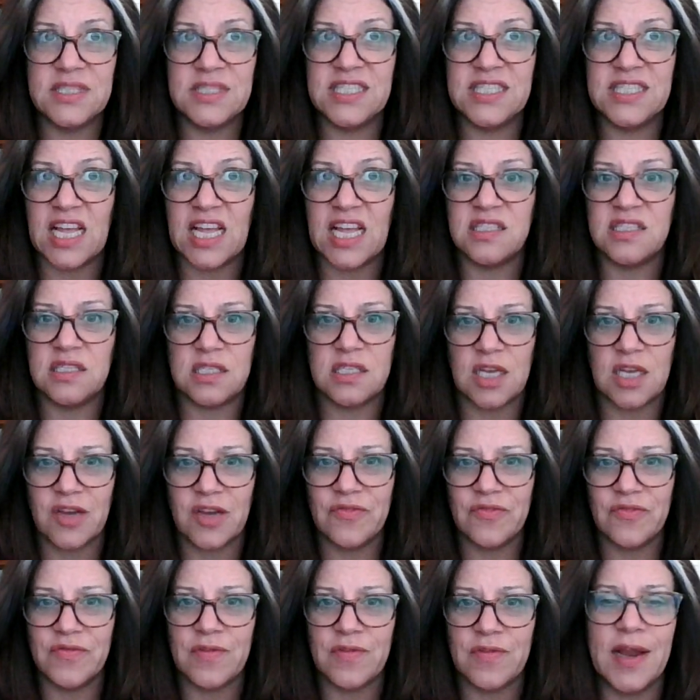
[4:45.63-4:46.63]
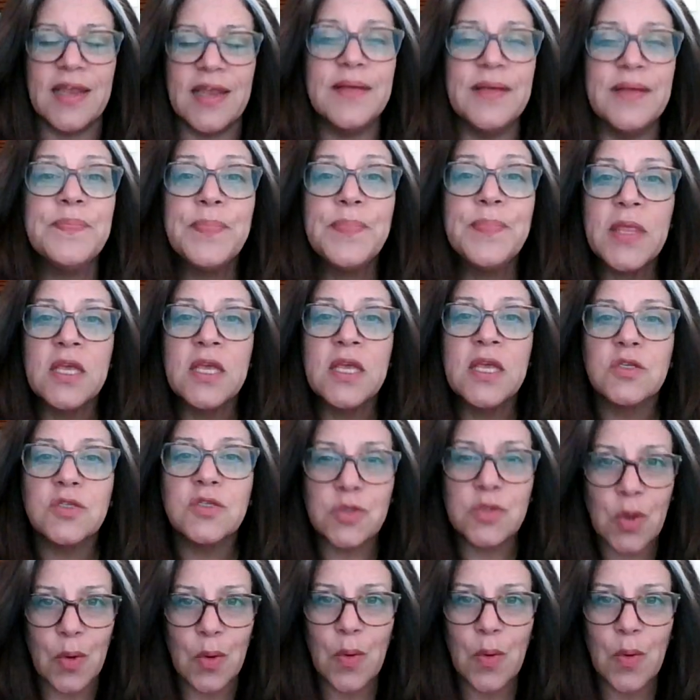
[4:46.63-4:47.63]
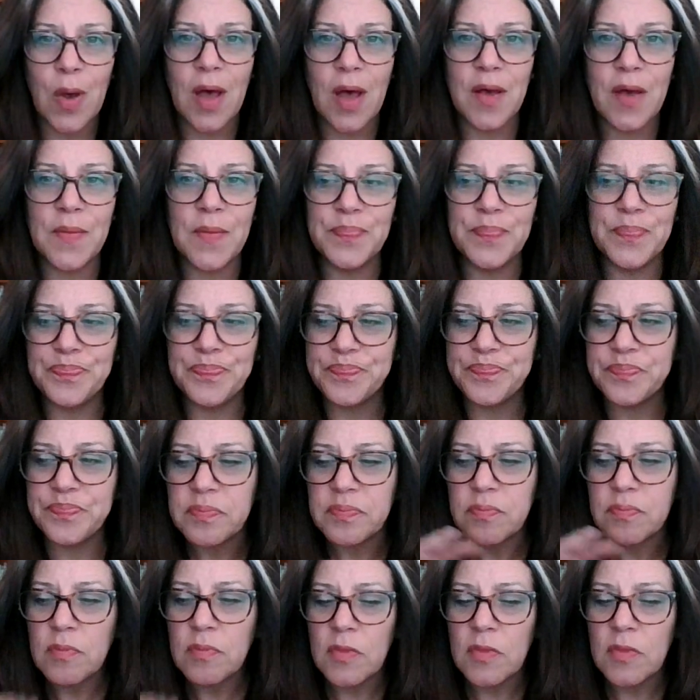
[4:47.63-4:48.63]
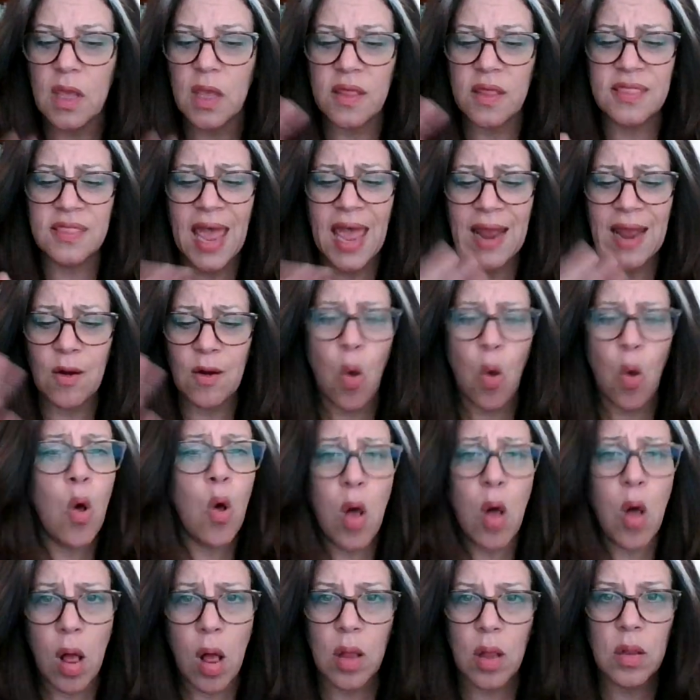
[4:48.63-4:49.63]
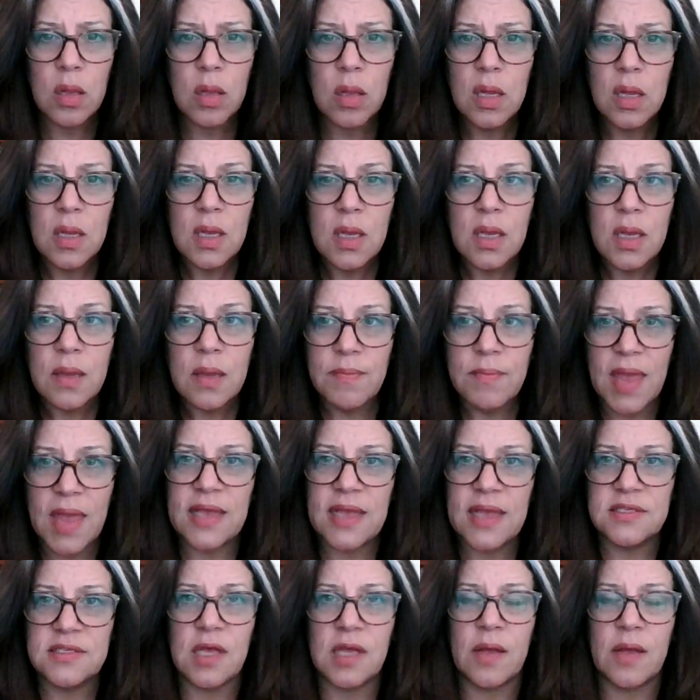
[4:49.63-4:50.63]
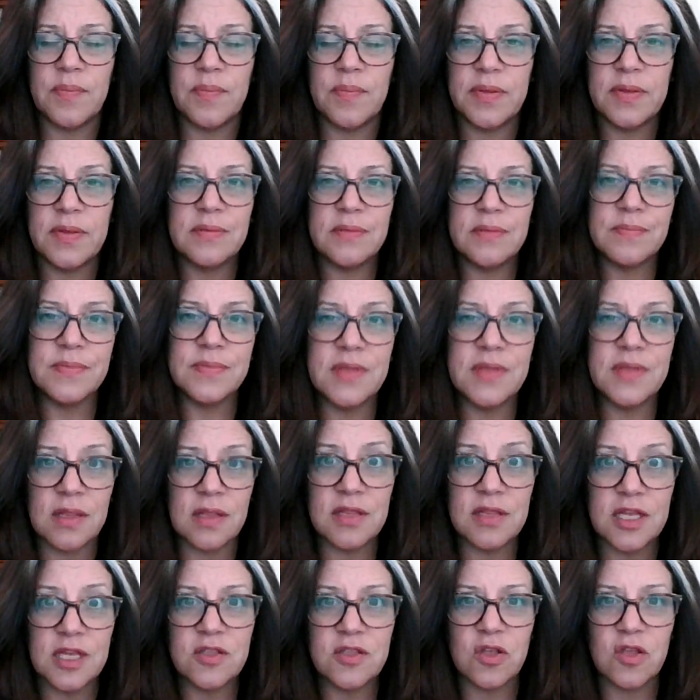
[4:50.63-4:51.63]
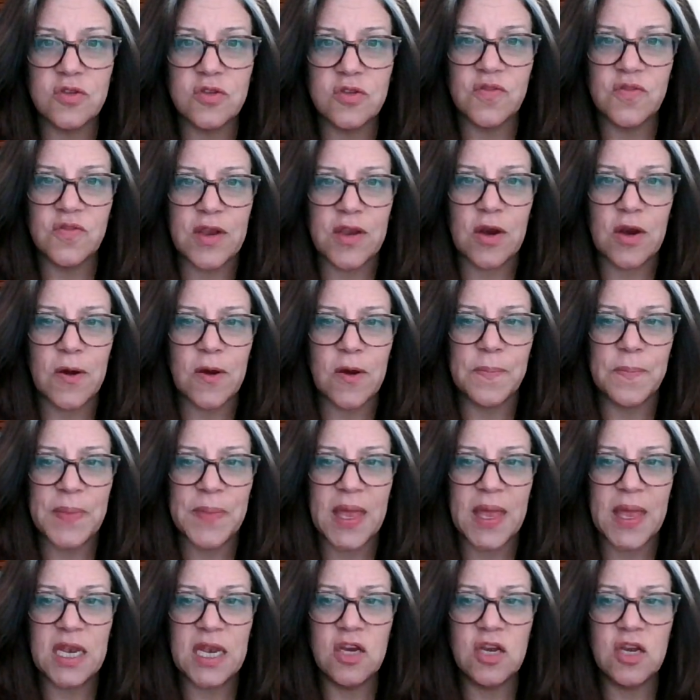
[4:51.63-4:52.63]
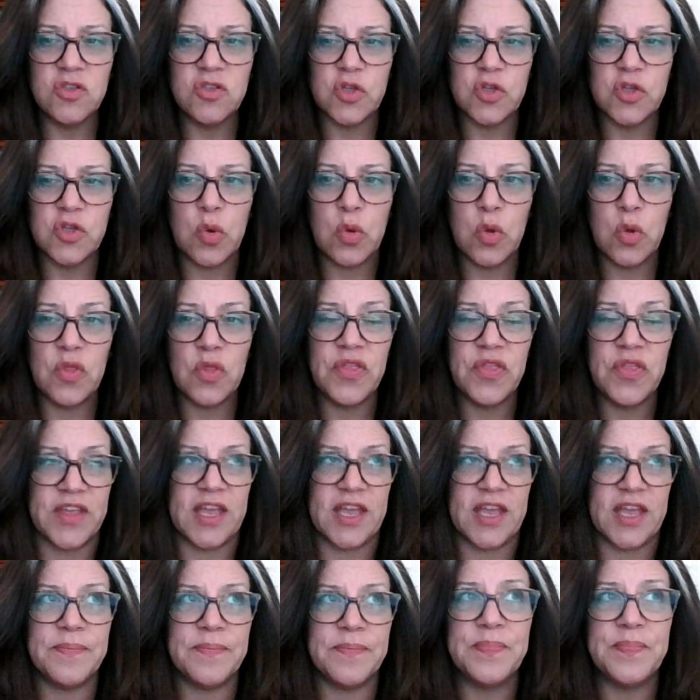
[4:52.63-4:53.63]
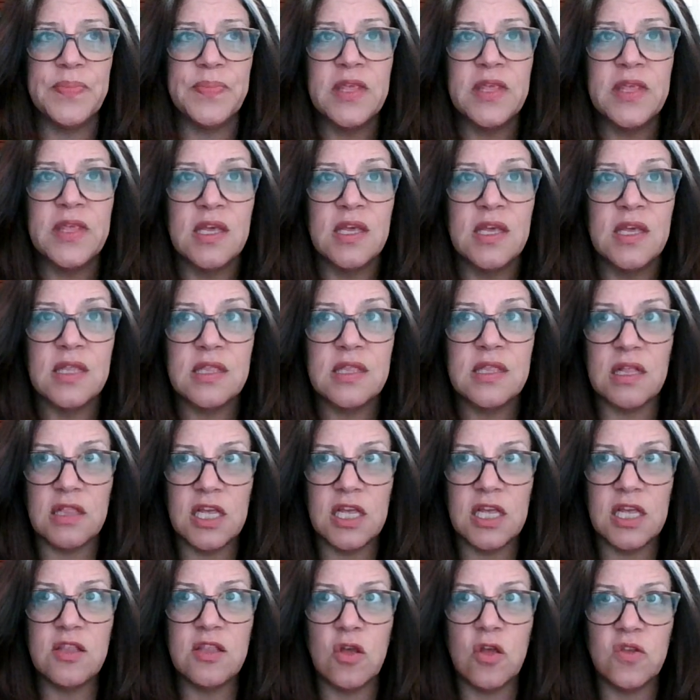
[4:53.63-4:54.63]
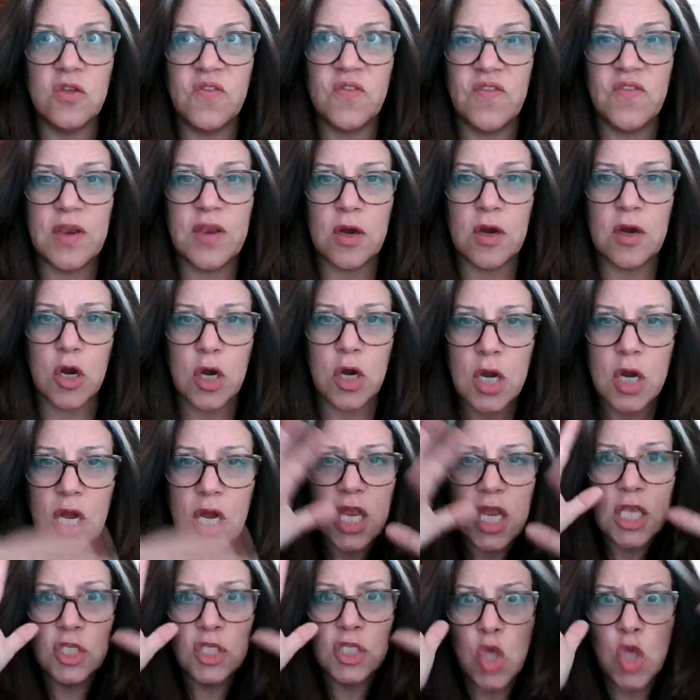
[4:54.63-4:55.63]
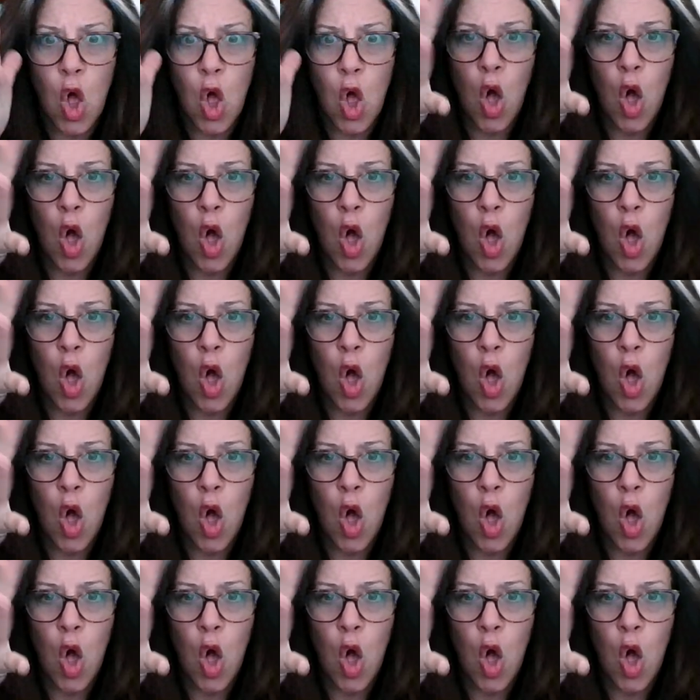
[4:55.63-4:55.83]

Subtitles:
dead stuff, right? So that all makes up the lithosphere. And here's the cool thing: the lithosphere is